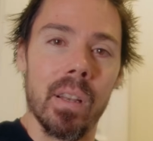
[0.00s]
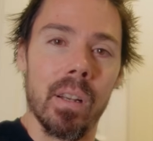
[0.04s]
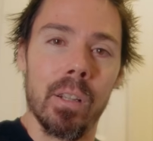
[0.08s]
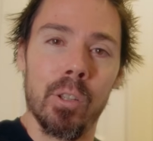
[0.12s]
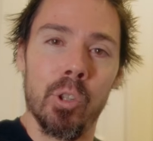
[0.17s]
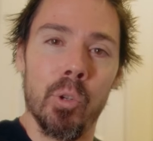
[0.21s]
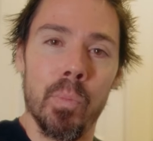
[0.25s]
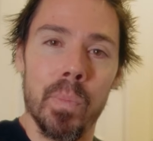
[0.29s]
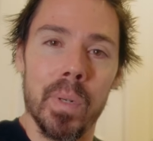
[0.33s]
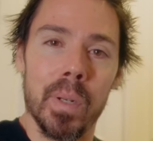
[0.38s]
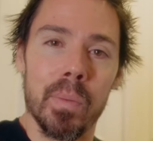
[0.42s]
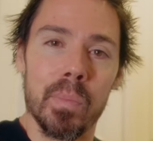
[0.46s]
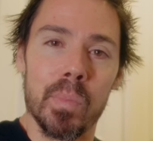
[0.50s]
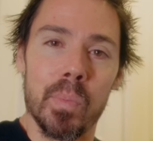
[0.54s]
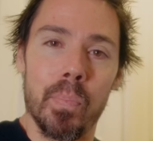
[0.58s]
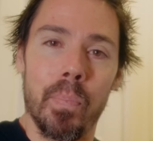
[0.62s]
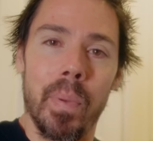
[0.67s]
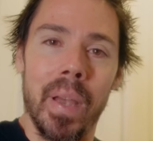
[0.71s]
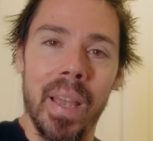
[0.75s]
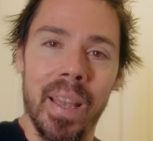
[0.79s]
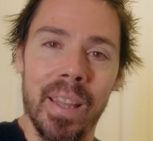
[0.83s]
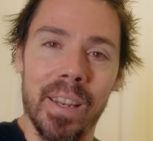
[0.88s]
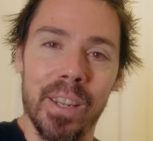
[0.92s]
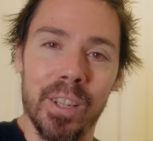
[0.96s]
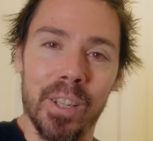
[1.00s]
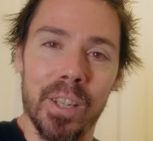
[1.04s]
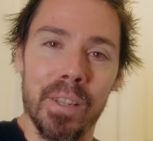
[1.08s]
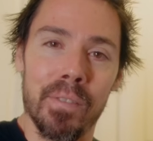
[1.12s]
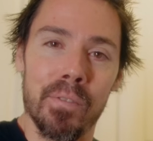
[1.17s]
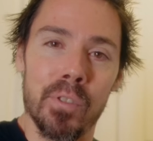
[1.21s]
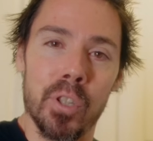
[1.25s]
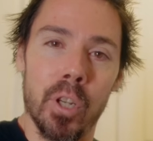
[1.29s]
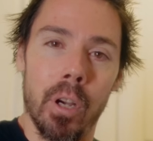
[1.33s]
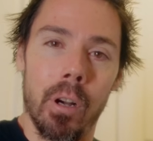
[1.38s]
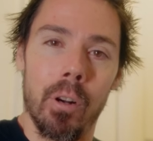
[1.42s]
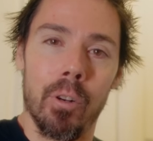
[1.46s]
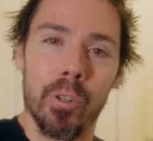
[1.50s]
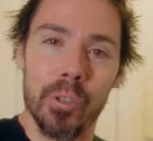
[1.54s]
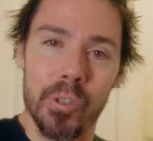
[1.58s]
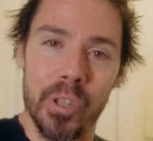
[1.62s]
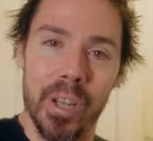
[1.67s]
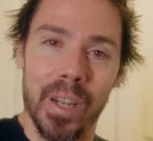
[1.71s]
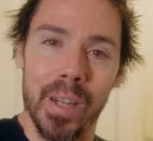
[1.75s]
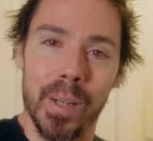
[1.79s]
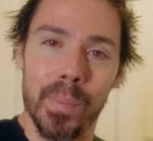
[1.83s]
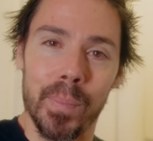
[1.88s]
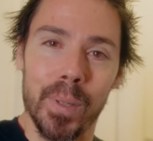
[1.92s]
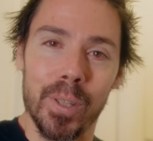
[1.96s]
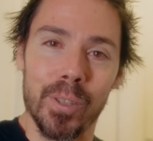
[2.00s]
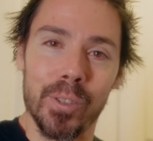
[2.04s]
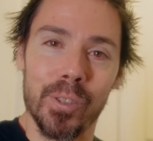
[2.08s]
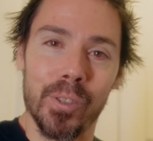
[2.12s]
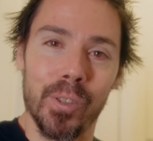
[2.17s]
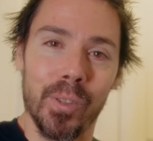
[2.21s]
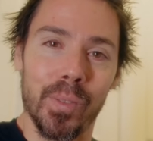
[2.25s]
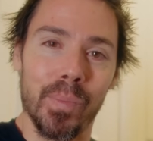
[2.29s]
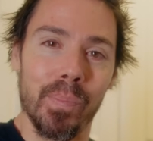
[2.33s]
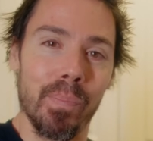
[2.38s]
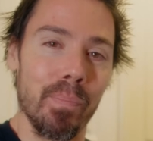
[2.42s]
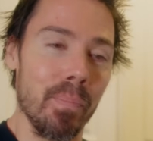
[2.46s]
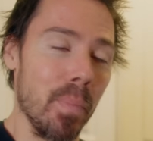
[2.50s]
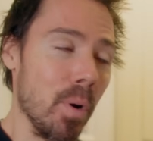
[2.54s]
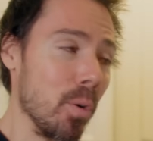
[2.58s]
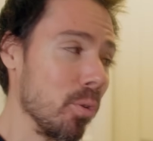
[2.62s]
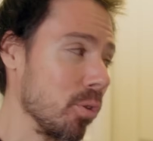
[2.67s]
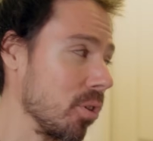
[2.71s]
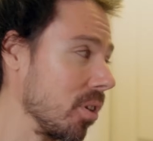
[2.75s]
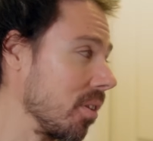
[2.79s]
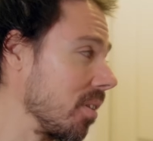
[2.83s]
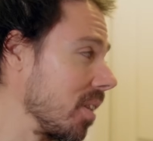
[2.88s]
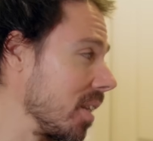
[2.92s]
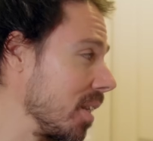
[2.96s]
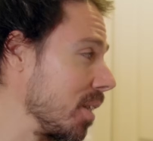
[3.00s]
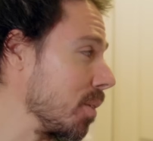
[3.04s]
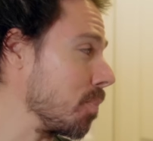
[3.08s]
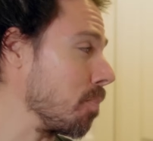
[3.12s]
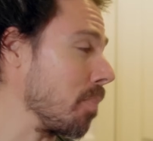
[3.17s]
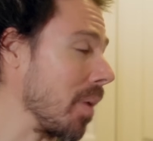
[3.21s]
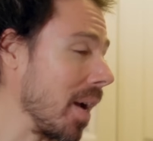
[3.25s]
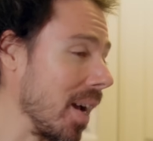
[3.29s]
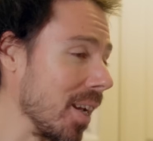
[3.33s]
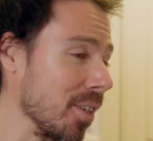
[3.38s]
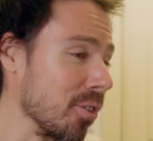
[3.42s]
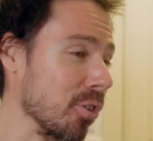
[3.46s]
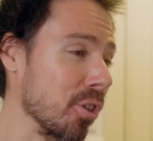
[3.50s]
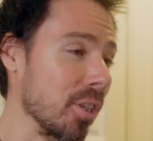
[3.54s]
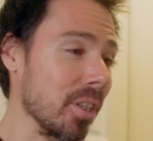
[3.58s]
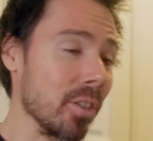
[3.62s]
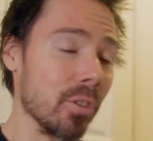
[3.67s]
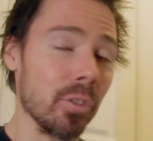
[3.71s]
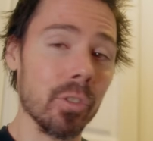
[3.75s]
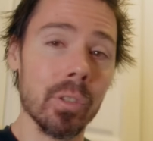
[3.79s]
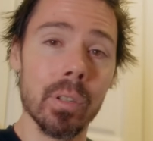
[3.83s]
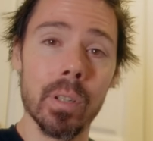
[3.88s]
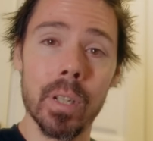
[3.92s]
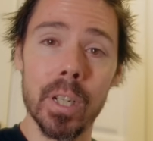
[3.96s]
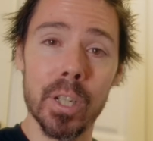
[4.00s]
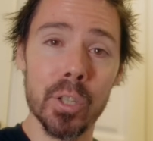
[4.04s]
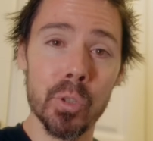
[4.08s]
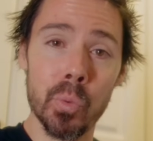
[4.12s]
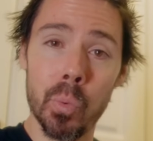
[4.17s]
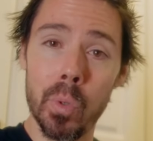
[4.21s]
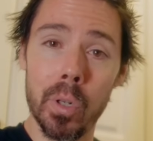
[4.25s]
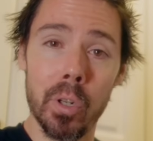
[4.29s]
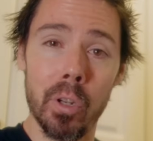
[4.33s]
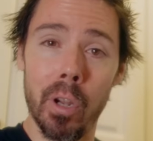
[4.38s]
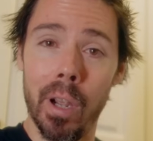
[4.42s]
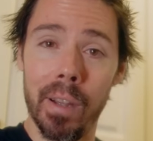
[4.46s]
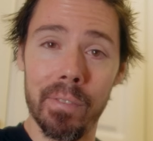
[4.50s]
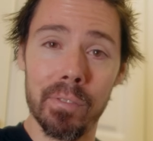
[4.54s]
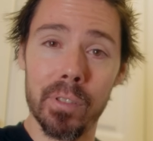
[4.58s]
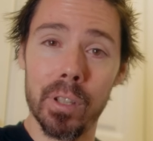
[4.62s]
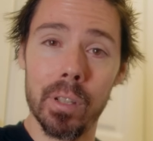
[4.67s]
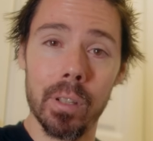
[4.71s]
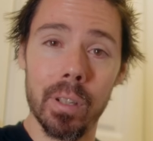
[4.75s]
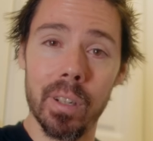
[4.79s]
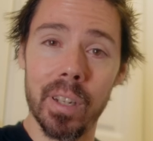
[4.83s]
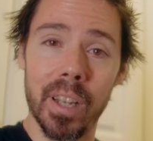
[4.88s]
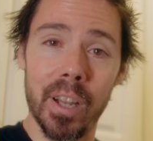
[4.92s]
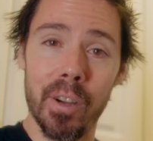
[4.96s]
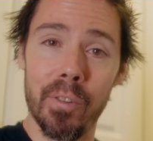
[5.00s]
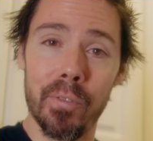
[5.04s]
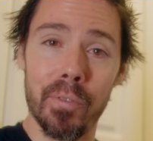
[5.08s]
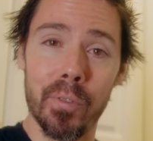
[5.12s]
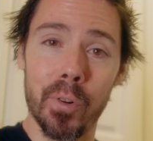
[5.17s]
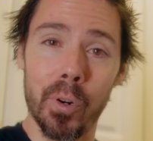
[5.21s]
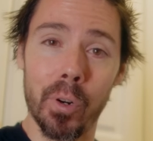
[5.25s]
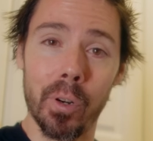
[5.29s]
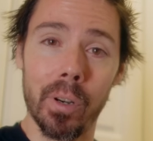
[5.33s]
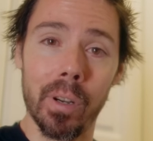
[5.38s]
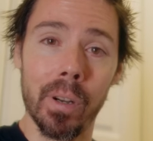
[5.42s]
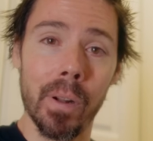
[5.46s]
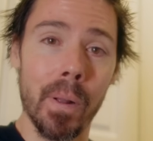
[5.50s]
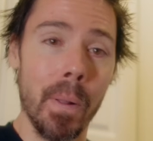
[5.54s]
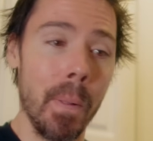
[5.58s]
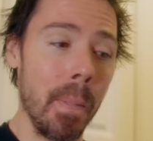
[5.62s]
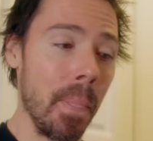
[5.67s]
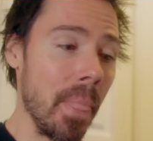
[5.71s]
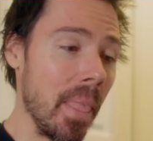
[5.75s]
aluminum's bad. It gives you Alzheimer's. So most of these baskets, here's what you have to look out for.